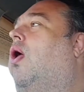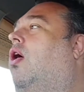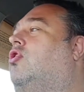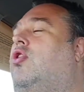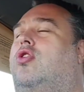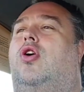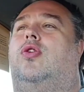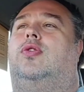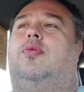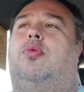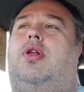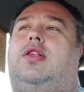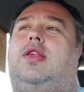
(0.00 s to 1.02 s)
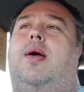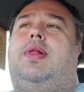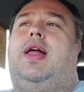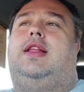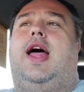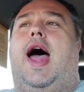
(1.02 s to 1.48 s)
So something
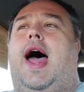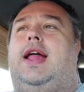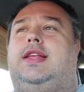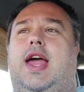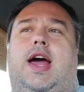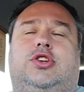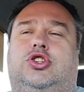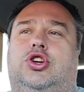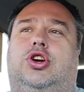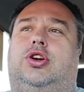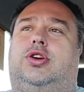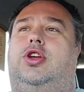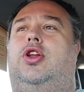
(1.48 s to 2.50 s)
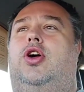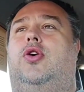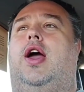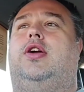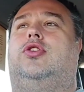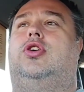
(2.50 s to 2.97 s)
like that, yeah, sure,
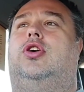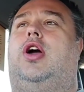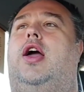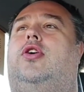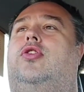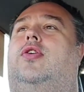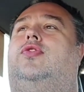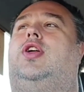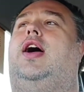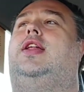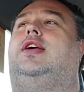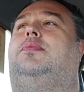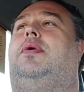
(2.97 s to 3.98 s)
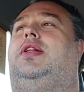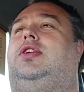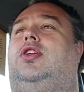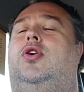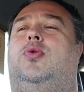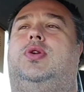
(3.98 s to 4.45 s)
I could have done it, but
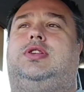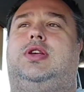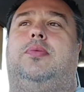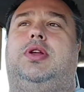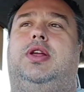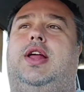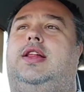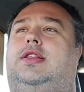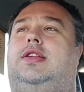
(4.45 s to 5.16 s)
it's something that